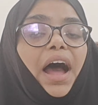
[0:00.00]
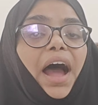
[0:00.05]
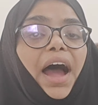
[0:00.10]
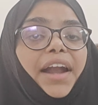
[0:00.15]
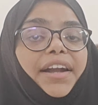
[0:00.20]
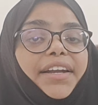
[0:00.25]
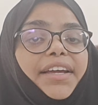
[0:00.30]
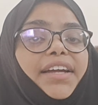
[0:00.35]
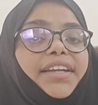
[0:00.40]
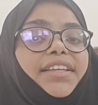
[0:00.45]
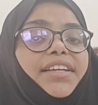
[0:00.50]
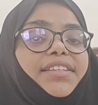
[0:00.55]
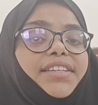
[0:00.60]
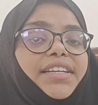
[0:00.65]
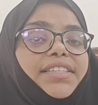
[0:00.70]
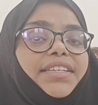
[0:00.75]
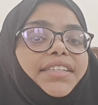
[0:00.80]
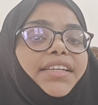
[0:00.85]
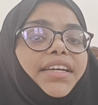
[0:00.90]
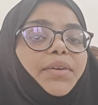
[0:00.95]
Under the
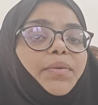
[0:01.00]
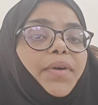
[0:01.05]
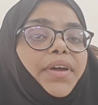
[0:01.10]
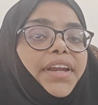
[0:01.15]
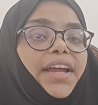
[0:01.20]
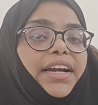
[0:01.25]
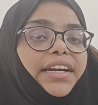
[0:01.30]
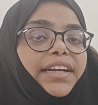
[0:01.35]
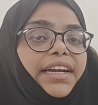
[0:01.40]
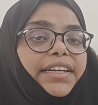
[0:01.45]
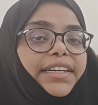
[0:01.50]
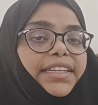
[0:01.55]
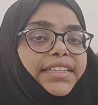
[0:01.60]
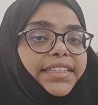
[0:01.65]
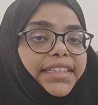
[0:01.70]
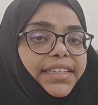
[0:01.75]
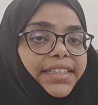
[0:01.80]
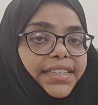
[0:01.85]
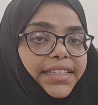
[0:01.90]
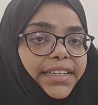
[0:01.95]
Judges Inquiry Act
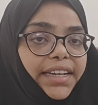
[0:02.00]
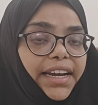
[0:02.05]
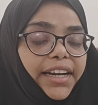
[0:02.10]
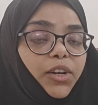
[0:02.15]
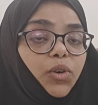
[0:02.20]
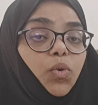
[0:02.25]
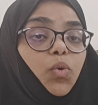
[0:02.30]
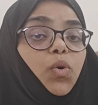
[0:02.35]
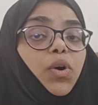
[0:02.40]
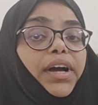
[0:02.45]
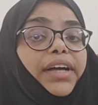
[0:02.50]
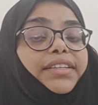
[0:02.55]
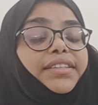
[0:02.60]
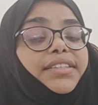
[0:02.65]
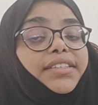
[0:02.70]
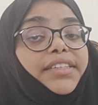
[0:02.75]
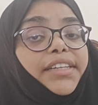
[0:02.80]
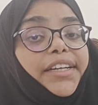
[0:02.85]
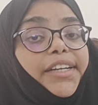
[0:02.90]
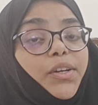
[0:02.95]
1968, who
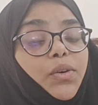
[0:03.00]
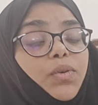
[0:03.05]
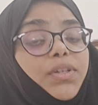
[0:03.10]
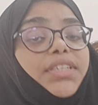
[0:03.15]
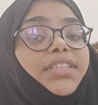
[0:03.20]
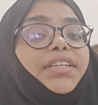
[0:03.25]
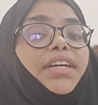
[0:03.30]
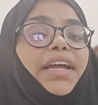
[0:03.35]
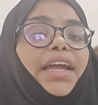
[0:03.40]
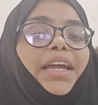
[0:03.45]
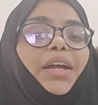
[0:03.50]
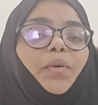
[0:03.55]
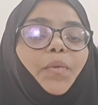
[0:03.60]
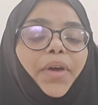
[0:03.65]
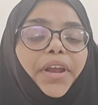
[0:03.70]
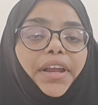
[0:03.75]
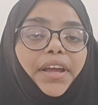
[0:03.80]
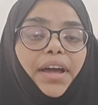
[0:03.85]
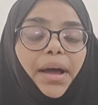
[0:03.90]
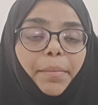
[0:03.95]
constitutes the
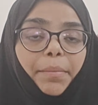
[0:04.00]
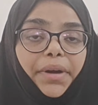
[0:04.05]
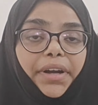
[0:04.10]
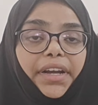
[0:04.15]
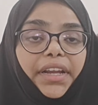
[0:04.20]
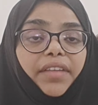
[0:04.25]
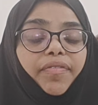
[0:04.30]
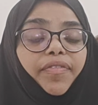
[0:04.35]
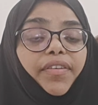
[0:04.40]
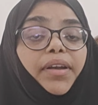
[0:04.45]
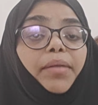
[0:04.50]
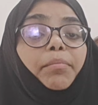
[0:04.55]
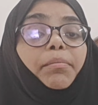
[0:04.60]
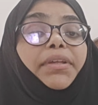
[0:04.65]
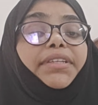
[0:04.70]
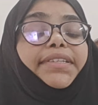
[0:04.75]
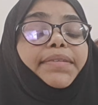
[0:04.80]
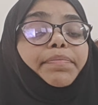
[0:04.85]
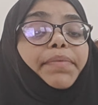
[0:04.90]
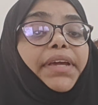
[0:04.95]
inquiry committee for
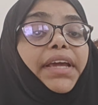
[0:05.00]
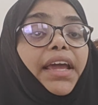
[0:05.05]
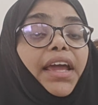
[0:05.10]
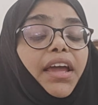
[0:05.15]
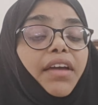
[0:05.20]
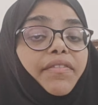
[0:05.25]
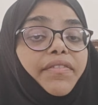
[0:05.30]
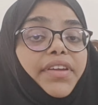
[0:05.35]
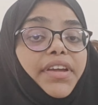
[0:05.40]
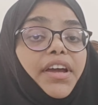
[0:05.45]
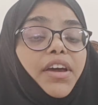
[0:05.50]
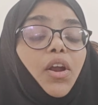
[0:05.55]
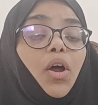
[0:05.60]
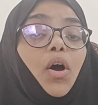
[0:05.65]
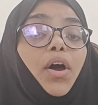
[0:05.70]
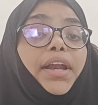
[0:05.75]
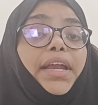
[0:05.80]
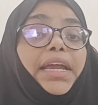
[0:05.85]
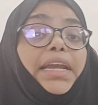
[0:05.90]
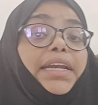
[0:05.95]
misbehavior
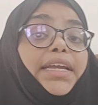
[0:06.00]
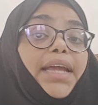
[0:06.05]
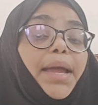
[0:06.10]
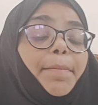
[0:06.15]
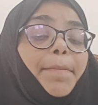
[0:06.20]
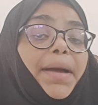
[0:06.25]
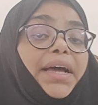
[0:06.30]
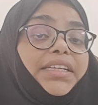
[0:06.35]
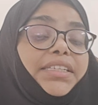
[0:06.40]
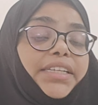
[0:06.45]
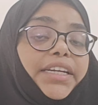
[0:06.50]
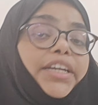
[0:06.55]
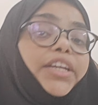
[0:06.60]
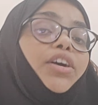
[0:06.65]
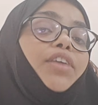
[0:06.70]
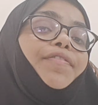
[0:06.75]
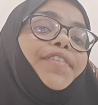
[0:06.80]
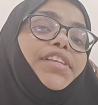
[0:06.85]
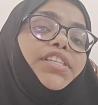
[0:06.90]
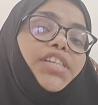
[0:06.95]
or
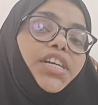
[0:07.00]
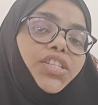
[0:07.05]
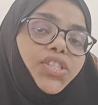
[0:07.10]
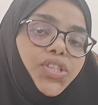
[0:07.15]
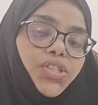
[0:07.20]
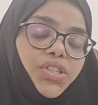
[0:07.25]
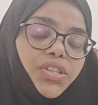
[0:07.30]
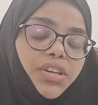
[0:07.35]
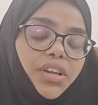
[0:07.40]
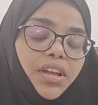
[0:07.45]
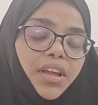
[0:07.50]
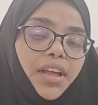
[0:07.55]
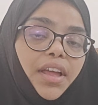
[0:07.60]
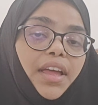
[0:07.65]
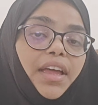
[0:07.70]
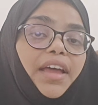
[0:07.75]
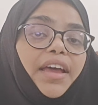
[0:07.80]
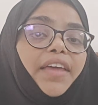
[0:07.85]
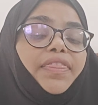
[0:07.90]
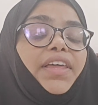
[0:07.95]
incapacity of a judge?
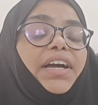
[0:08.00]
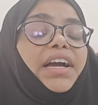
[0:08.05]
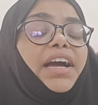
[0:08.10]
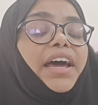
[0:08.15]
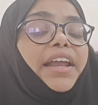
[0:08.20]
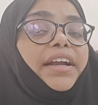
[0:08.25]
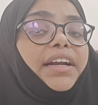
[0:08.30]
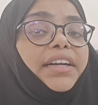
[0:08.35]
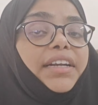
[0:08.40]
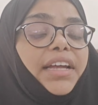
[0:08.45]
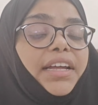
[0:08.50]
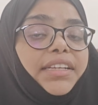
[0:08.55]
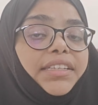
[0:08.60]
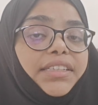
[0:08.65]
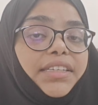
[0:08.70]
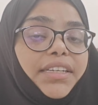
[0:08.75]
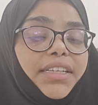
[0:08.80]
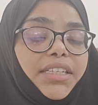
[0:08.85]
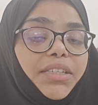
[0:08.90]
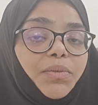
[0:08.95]
The correct
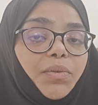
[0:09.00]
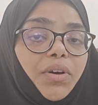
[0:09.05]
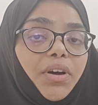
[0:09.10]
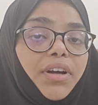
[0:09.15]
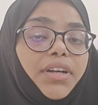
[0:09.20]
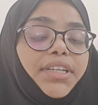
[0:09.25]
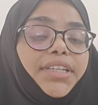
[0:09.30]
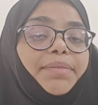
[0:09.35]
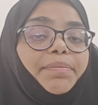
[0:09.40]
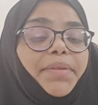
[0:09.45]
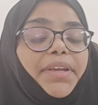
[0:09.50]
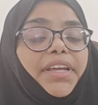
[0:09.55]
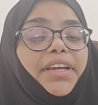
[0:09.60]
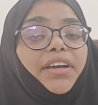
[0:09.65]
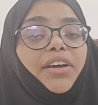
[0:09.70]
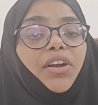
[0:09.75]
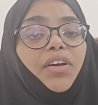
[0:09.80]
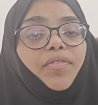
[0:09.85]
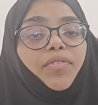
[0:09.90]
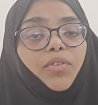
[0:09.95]
answer is what?
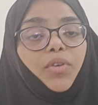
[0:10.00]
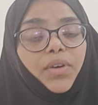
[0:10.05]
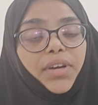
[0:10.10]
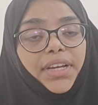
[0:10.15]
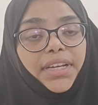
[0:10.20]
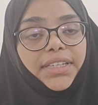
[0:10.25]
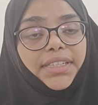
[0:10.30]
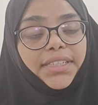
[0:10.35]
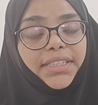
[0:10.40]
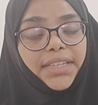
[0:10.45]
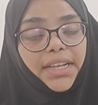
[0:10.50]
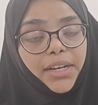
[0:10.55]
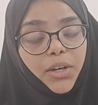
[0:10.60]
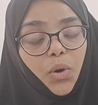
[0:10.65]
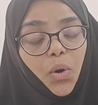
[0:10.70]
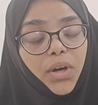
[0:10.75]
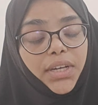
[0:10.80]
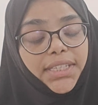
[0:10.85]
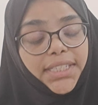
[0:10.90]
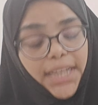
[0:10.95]
Speaker of Lok
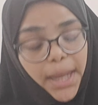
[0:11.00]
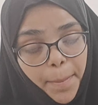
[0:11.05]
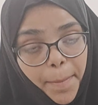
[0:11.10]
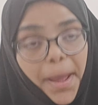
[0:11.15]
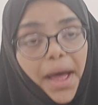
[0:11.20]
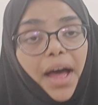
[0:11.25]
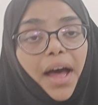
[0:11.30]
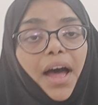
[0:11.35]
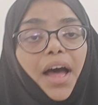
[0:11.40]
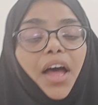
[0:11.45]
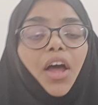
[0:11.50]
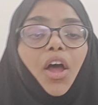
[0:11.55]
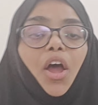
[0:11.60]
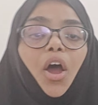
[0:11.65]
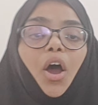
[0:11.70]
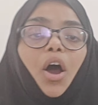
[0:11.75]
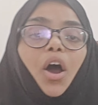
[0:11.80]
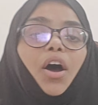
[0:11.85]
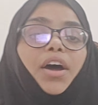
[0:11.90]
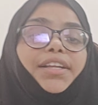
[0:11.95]
Sabha
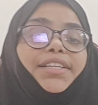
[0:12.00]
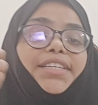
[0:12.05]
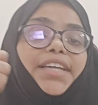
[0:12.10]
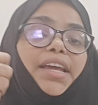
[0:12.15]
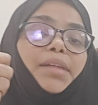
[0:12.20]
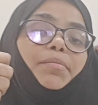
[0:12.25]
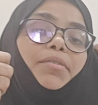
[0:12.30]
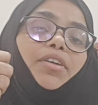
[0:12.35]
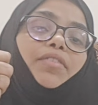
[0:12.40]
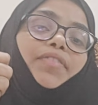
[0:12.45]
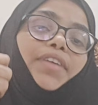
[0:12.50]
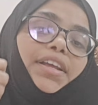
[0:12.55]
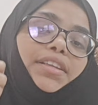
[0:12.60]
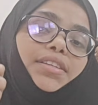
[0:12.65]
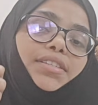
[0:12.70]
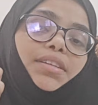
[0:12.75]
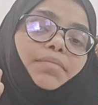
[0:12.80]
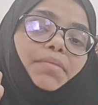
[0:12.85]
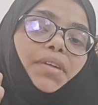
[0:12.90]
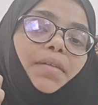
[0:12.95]
or Chairman of
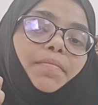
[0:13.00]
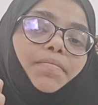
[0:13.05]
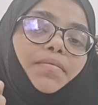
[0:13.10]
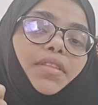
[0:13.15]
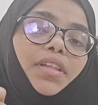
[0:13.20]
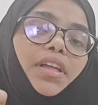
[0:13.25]
Rajya Sabha.